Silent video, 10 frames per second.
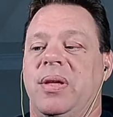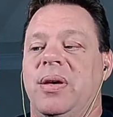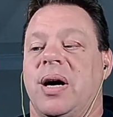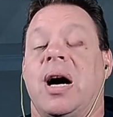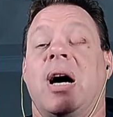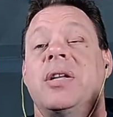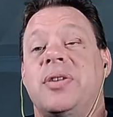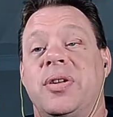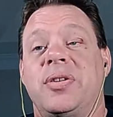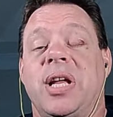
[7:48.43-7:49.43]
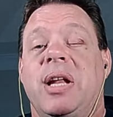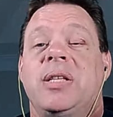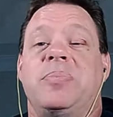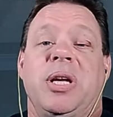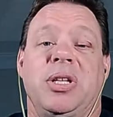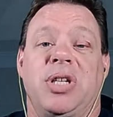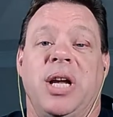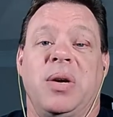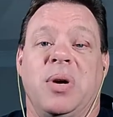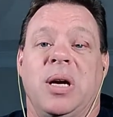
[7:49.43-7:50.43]
I also understand it's being
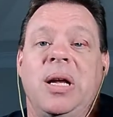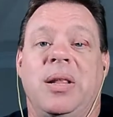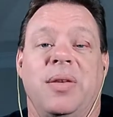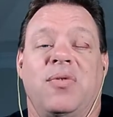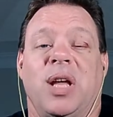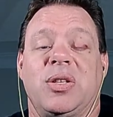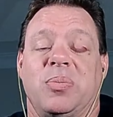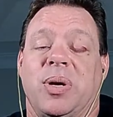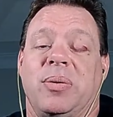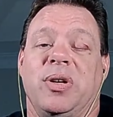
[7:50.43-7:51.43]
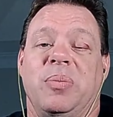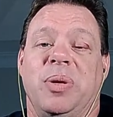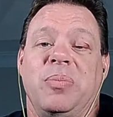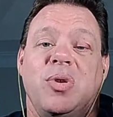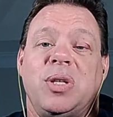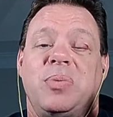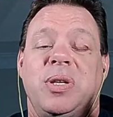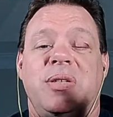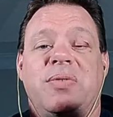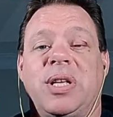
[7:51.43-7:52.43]
January. The flights are probably going to be more
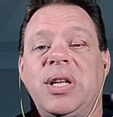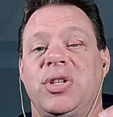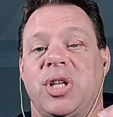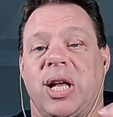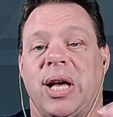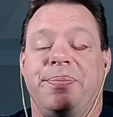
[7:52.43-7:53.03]
expensive than in July.